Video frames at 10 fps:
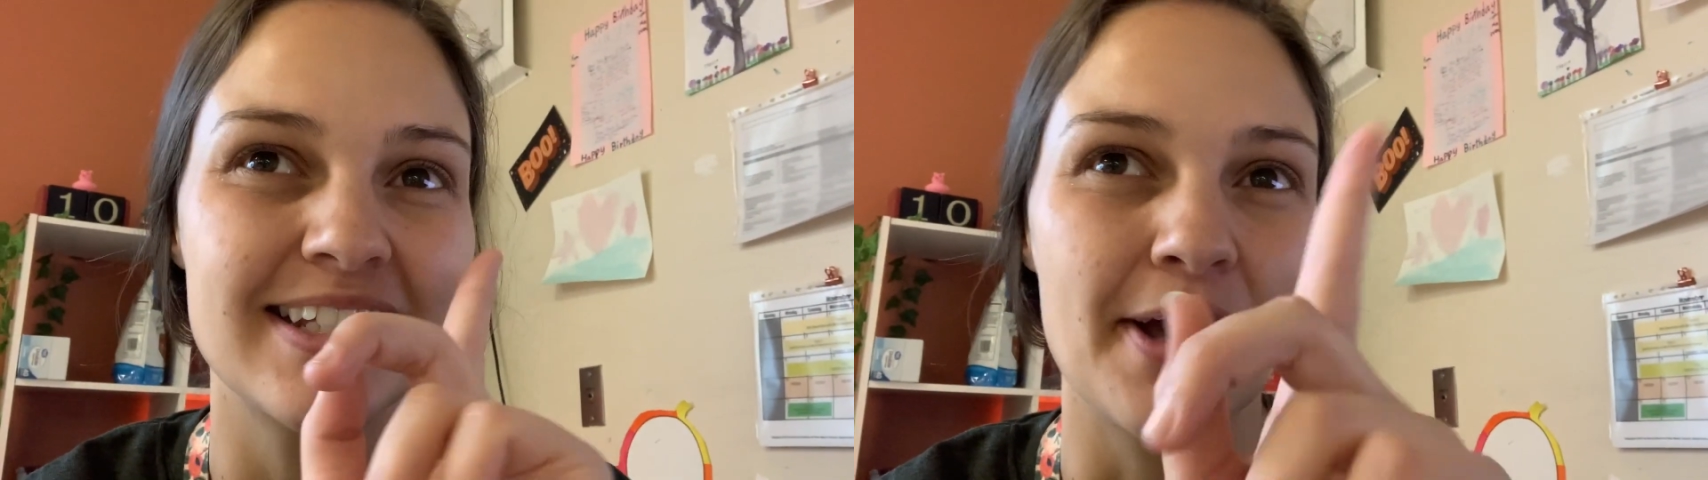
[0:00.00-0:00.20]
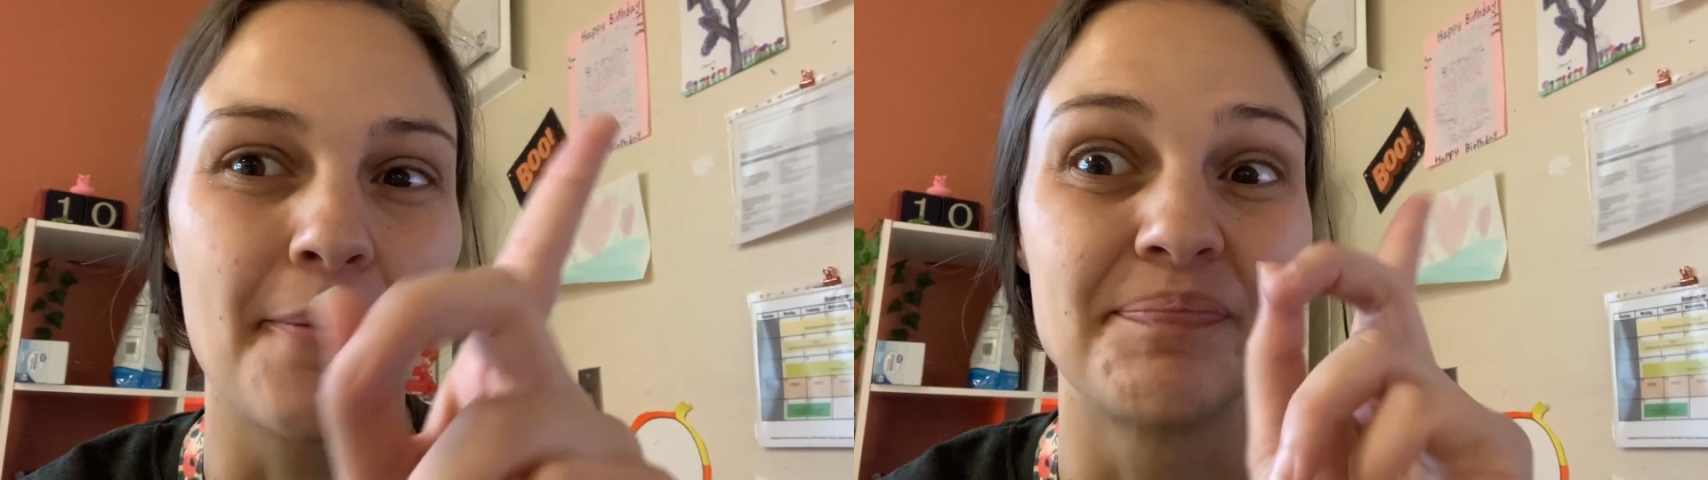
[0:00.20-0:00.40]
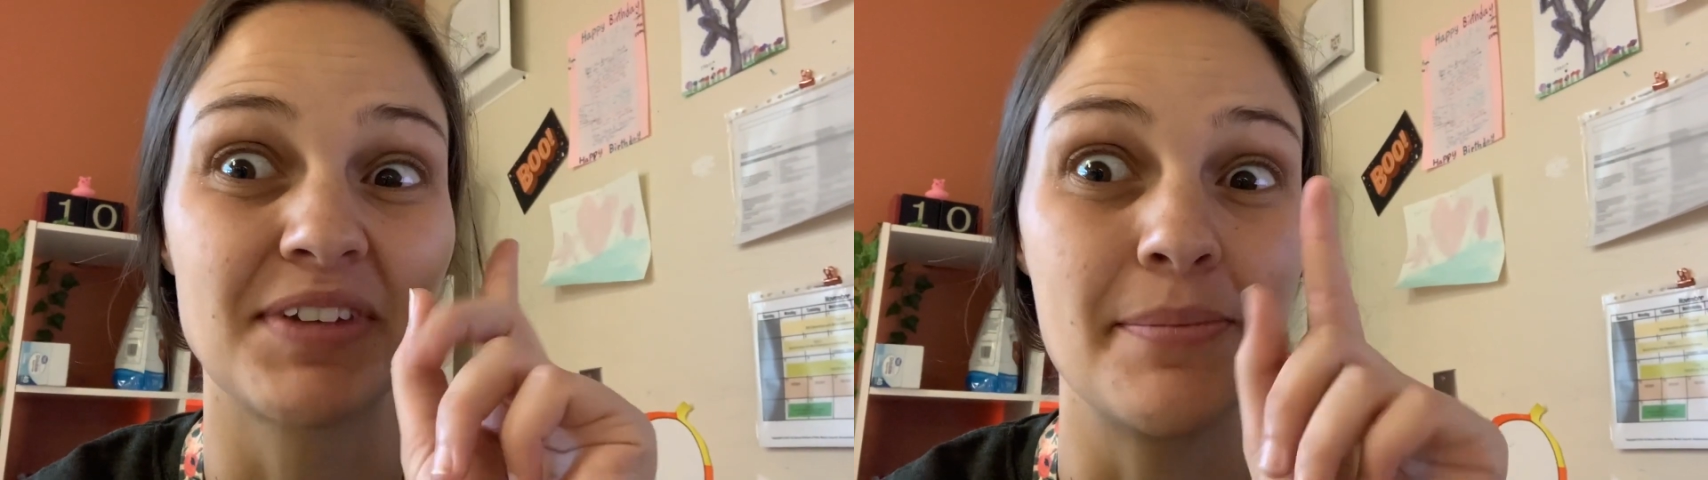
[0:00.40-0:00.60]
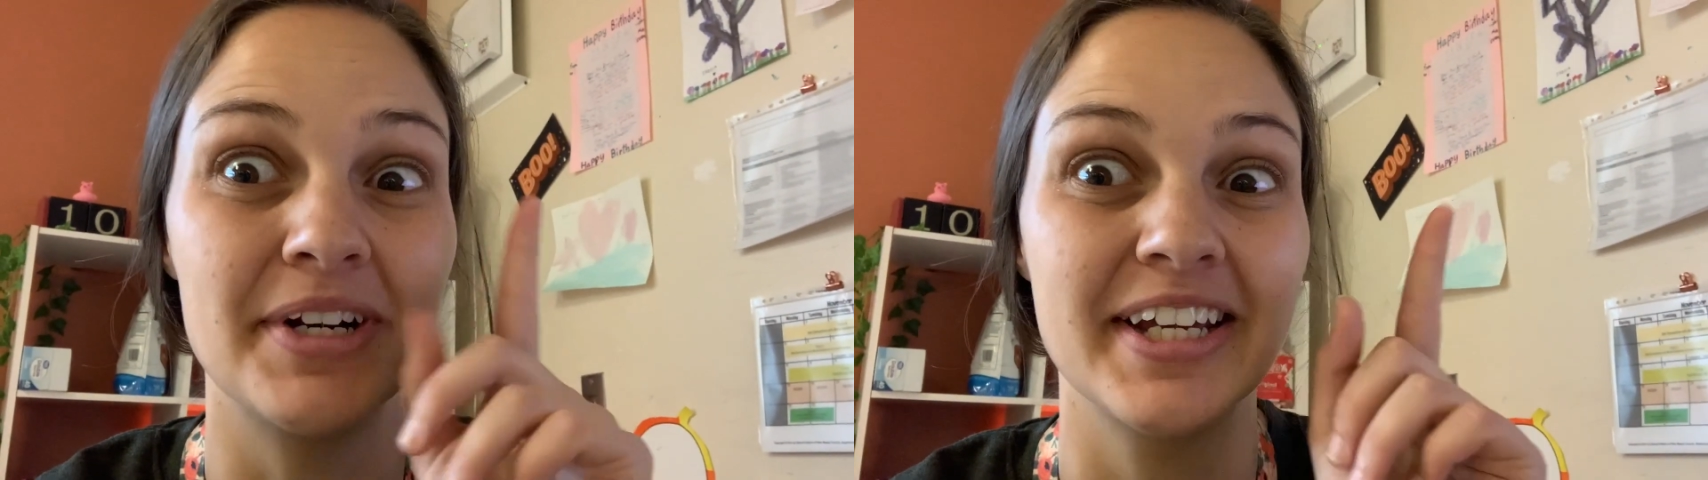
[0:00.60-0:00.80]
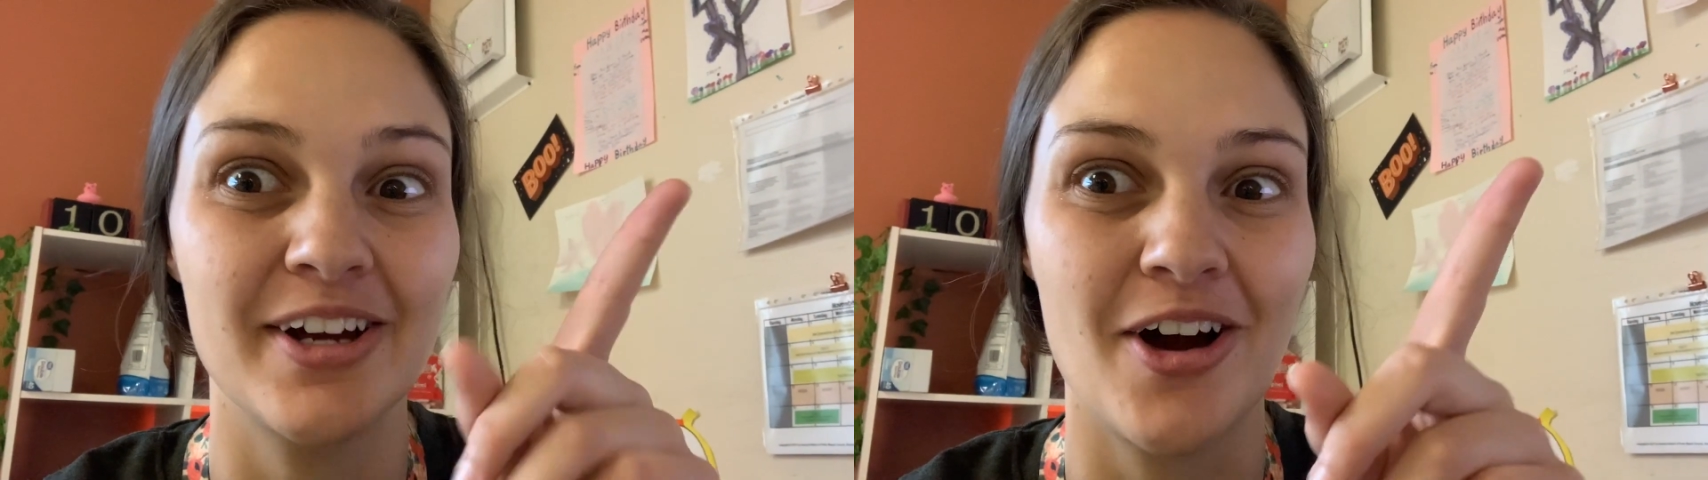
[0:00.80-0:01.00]
So I'm going
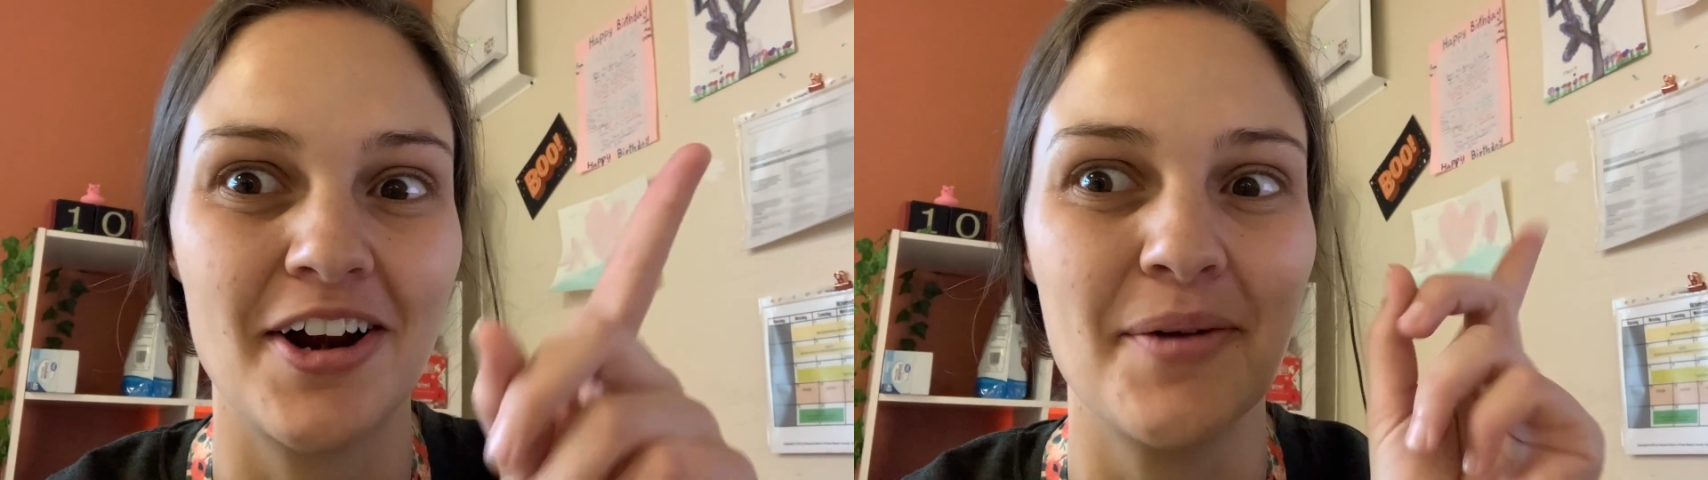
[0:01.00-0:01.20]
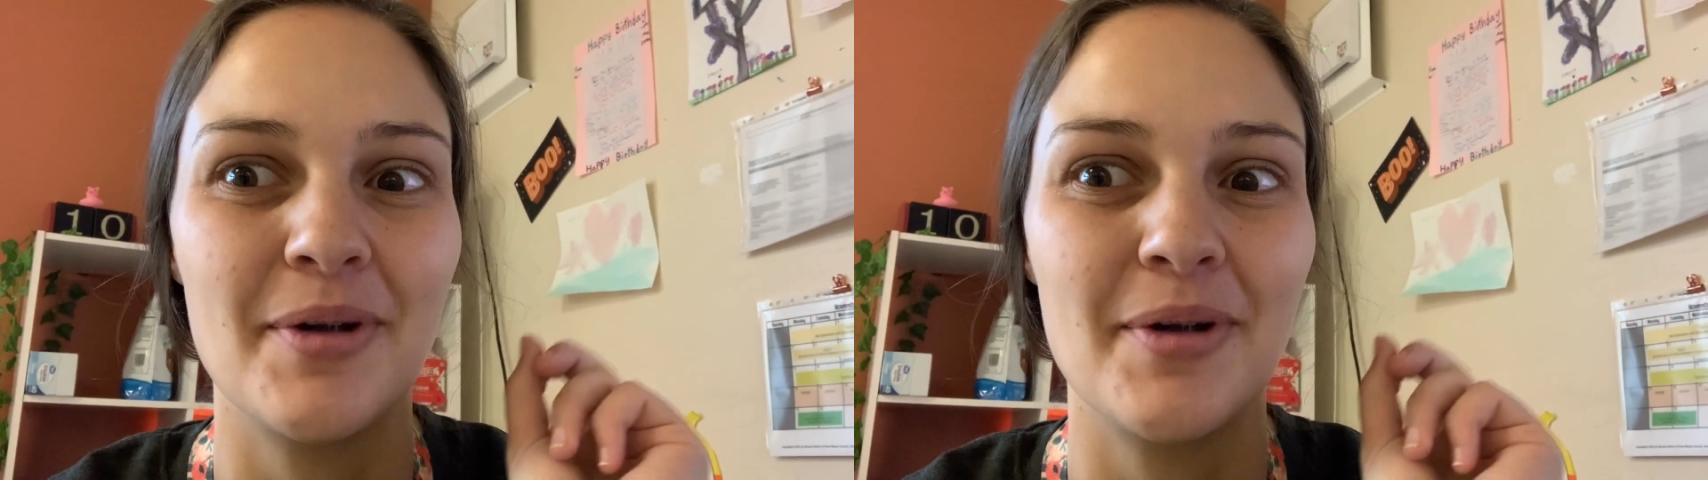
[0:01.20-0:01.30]
to get caught up